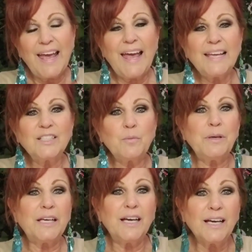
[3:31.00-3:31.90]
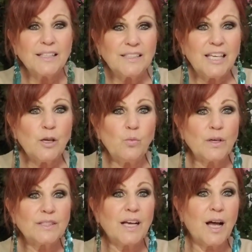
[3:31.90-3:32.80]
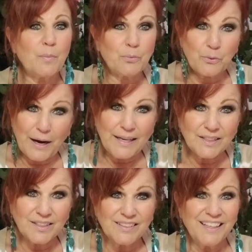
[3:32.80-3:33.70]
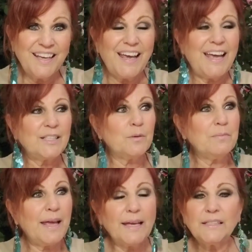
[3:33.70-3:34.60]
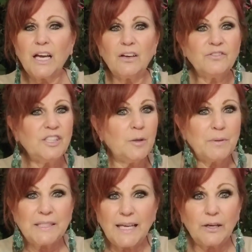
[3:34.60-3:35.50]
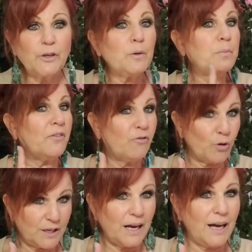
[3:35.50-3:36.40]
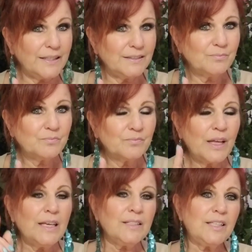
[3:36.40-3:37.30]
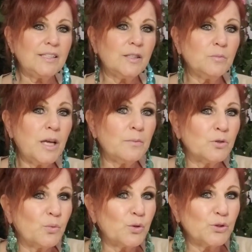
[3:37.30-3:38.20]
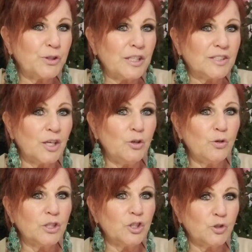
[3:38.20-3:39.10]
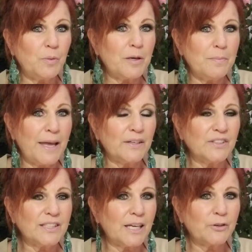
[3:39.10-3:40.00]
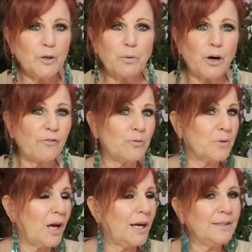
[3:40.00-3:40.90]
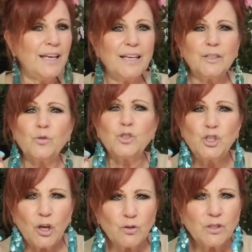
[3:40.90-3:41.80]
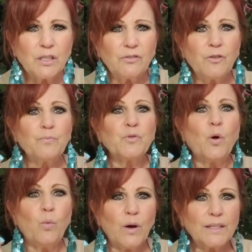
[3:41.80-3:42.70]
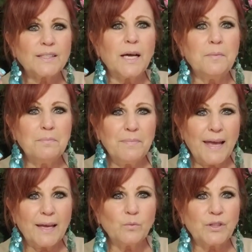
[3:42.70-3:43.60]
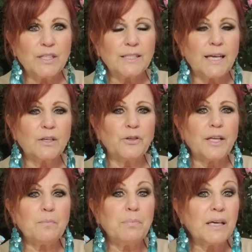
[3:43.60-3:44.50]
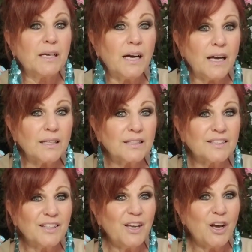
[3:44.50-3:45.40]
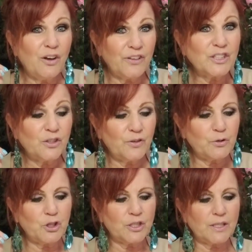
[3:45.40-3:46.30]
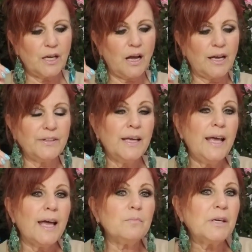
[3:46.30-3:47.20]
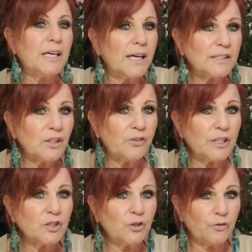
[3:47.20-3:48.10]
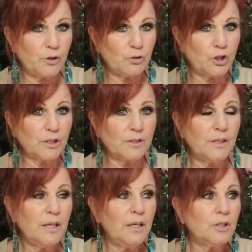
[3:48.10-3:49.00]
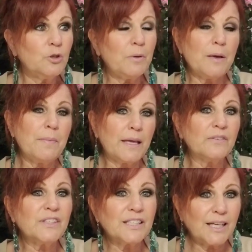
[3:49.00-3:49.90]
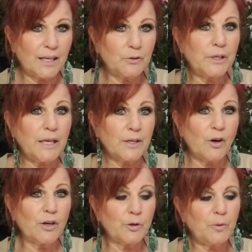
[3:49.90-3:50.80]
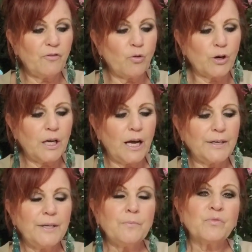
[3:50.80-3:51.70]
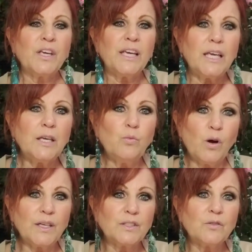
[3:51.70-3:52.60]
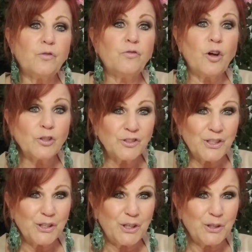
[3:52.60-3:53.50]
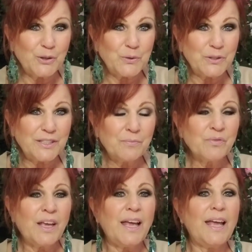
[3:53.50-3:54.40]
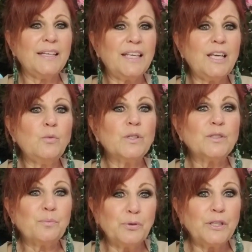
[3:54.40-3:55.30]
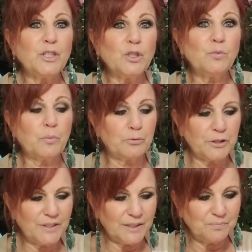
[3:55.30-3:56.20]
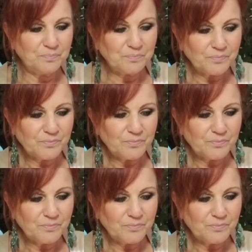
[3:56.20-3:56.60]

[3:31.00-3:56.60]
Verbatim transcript: And because he was upright and a man of deep integrity before God, see, sometimes the world thinks that you can just be a man of integrity apart from God. No, Joseph was a man with integrity because of his devotion to God. And because of his devotion to be a man of integrity and honor before God, he was falsely accused and he was put into a prison.